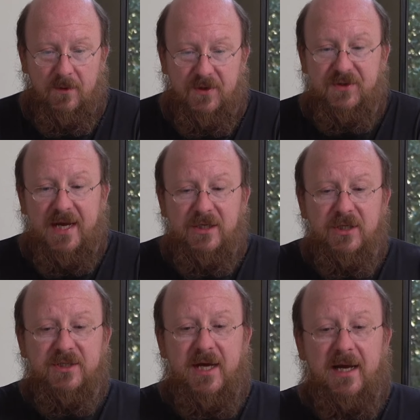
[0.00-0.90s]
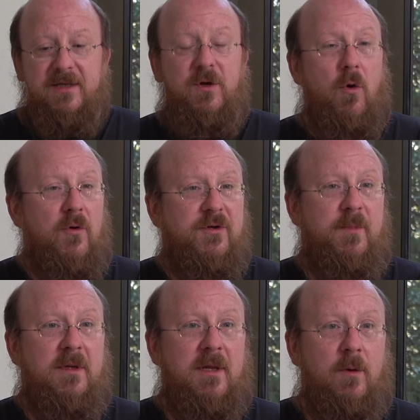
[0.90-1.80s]
The staging stack is
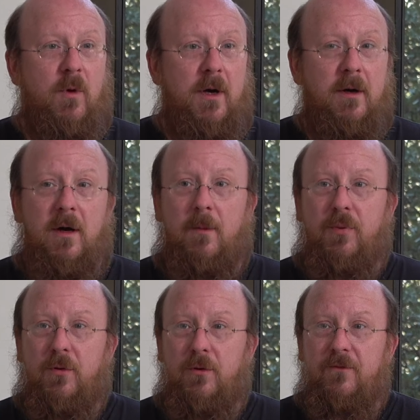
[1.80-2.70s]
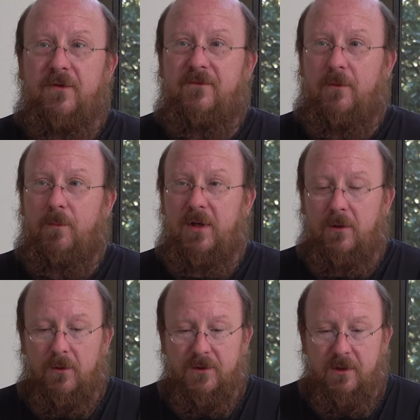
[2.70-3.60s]
ultimately where approved for
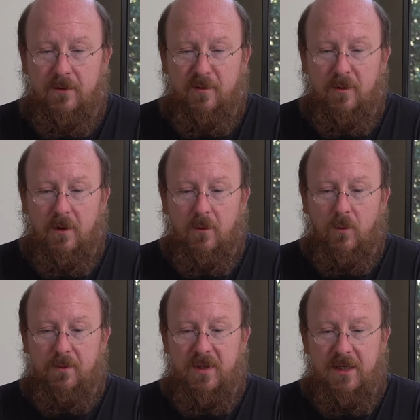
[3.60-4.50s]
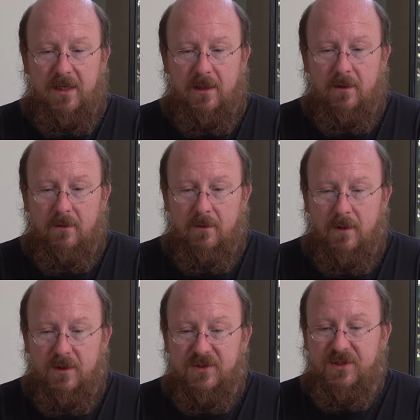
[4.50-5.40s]
build would be
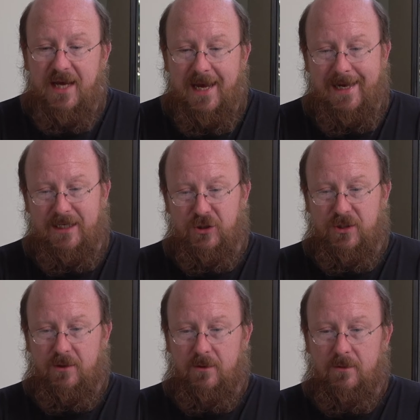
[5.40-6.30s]
staged.